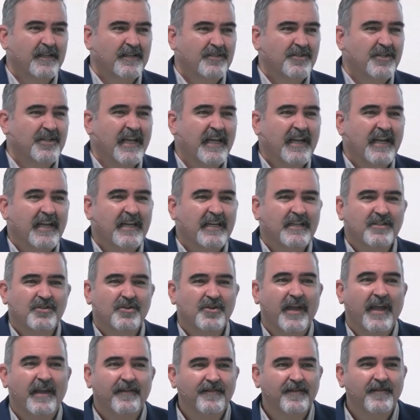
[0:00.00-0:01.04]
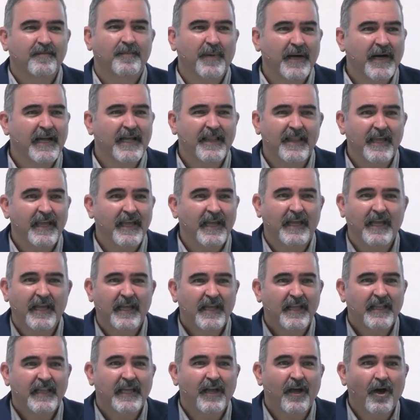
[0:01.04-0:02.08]
to get into heaven by
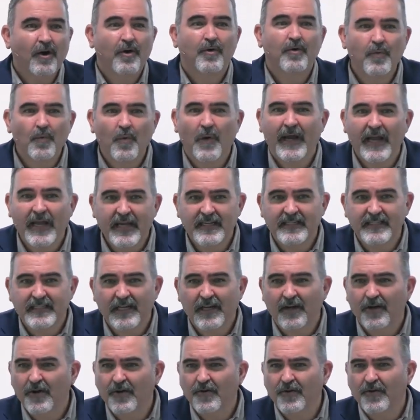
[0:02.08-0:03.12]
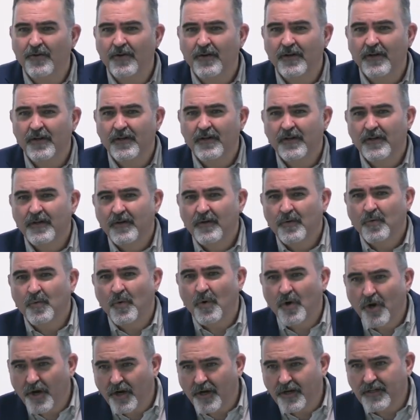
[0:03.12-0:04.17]
their own ways, their own
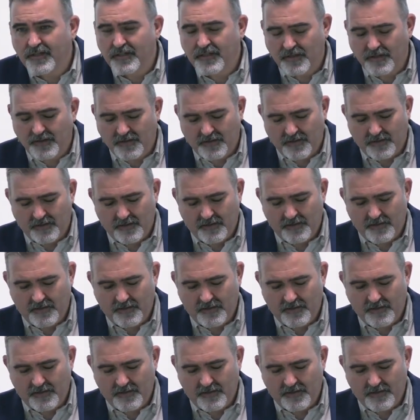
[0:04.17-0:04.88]
works.